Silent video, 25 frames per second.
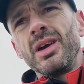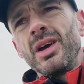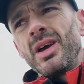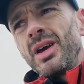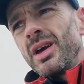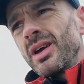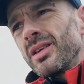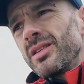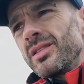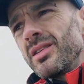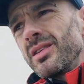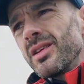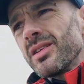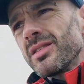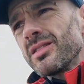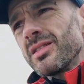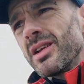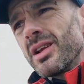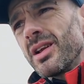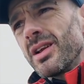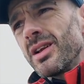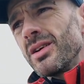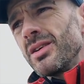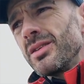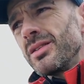because it doesn't
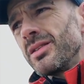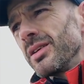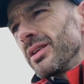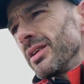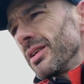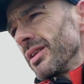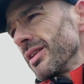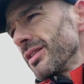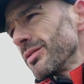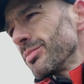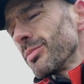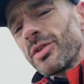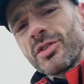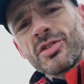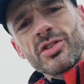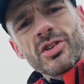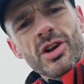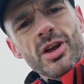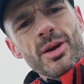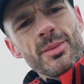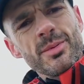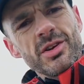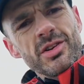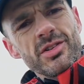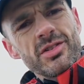include as much
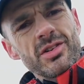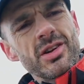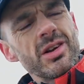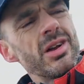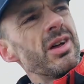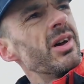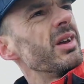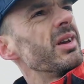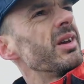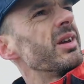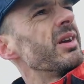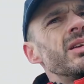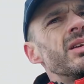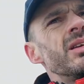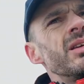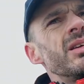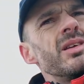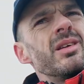climbing as I'd like.